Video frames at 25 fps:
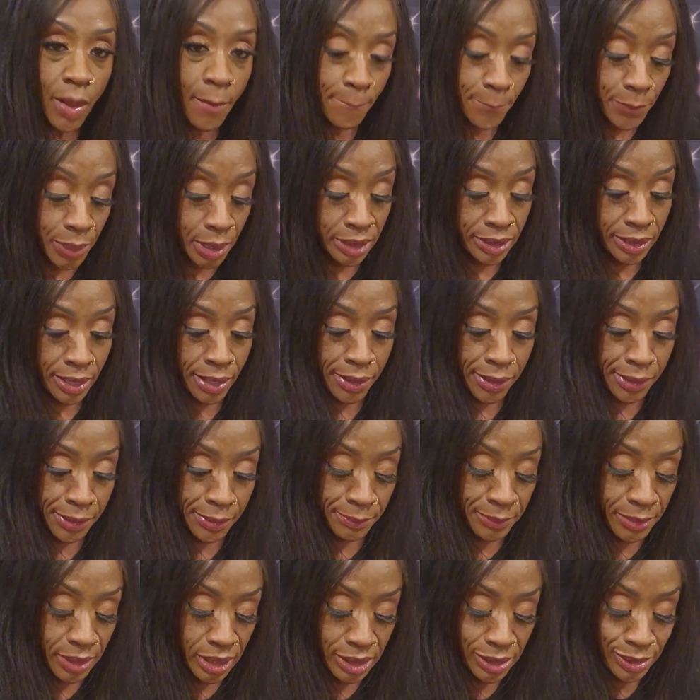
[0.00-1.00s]
But
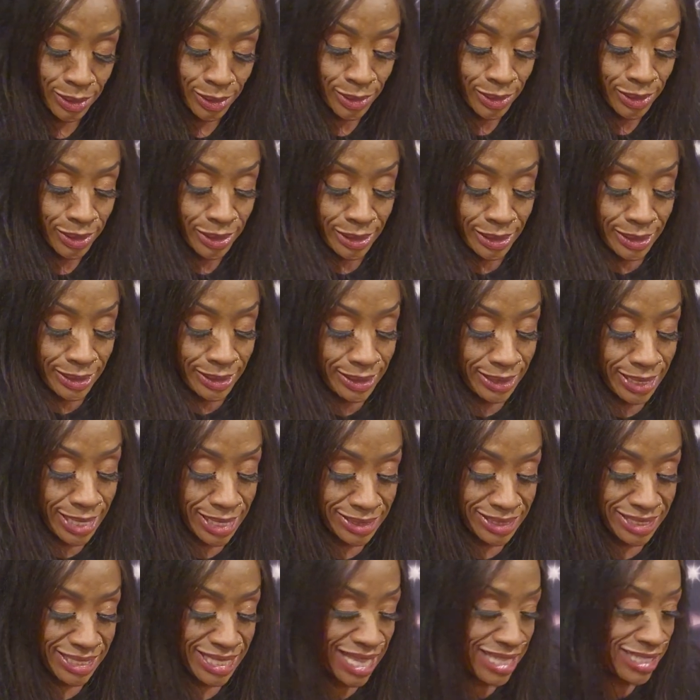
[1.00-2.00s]
not
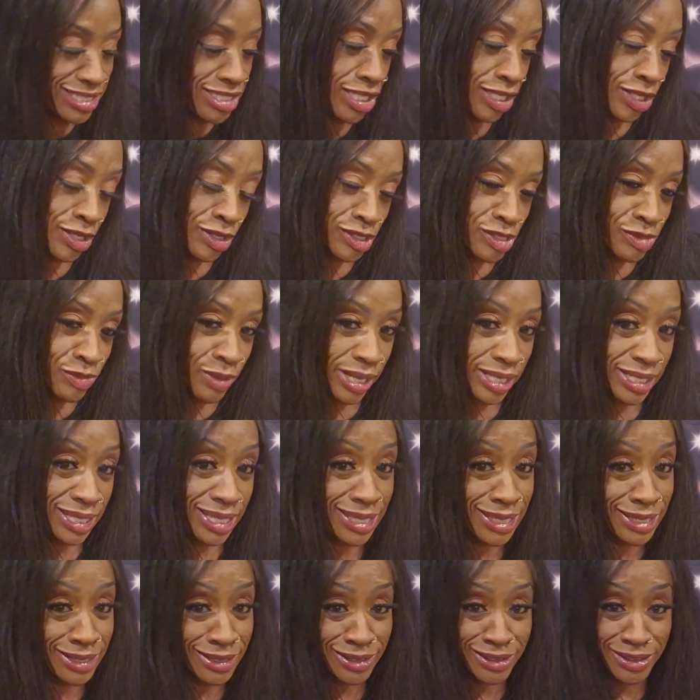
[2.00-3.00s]
today. Chico's right
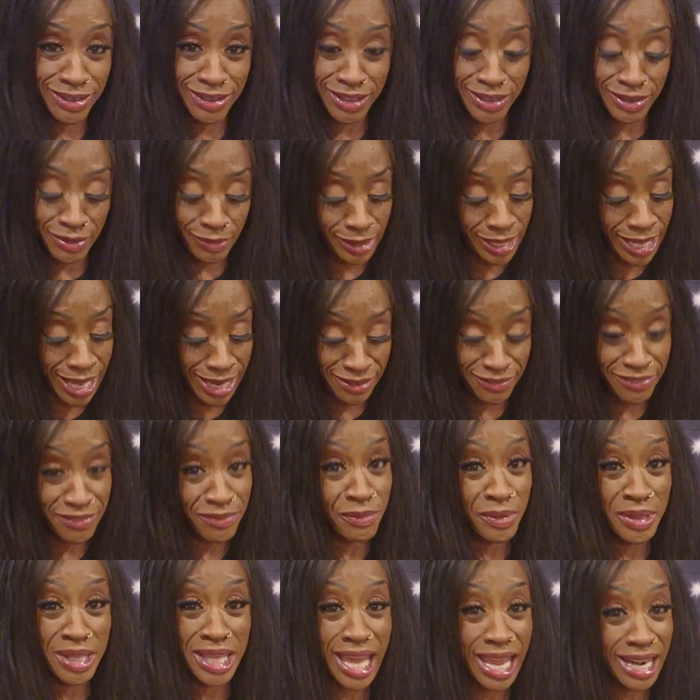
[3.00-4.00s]
here.
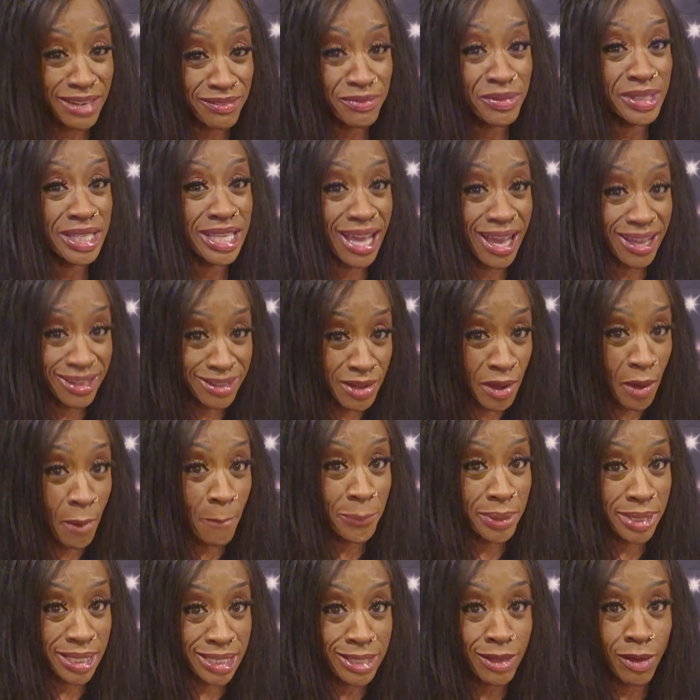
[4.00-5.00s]
We got
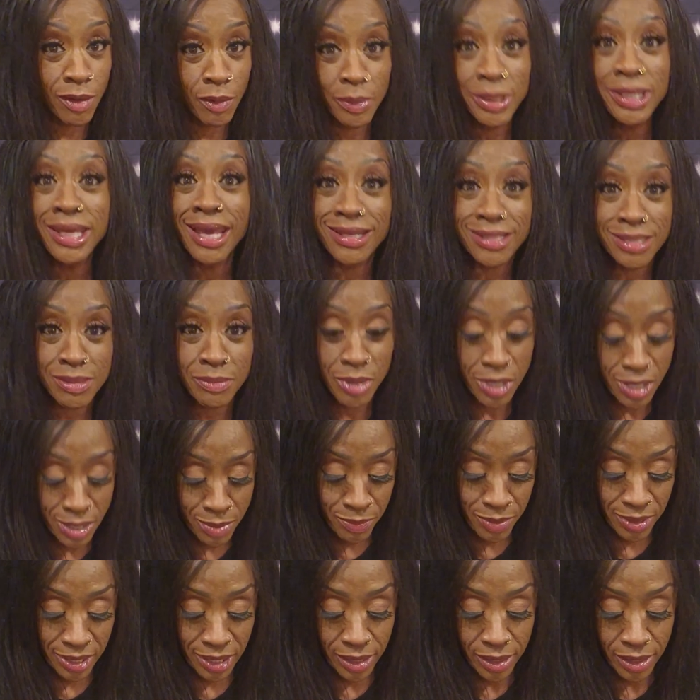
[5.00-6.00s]
company, y'all. We got some
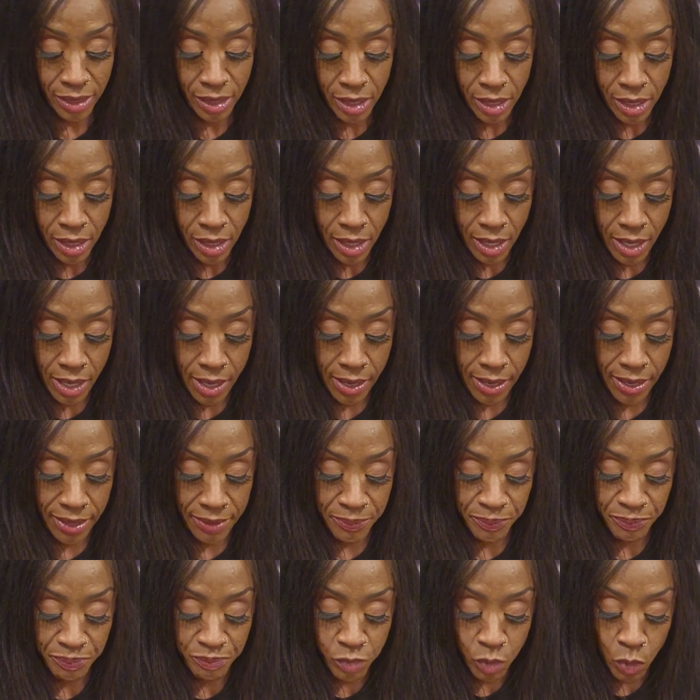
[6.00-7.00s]
company. All
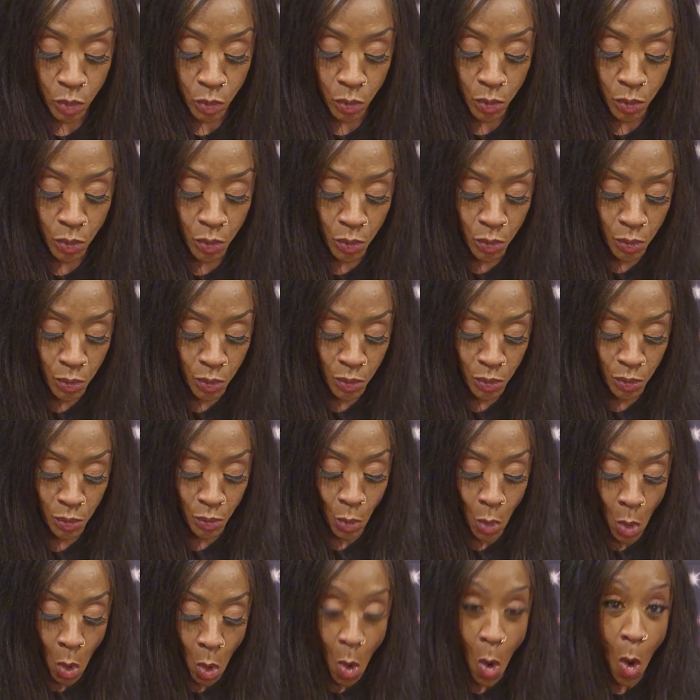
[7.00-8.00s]
right. Ooh.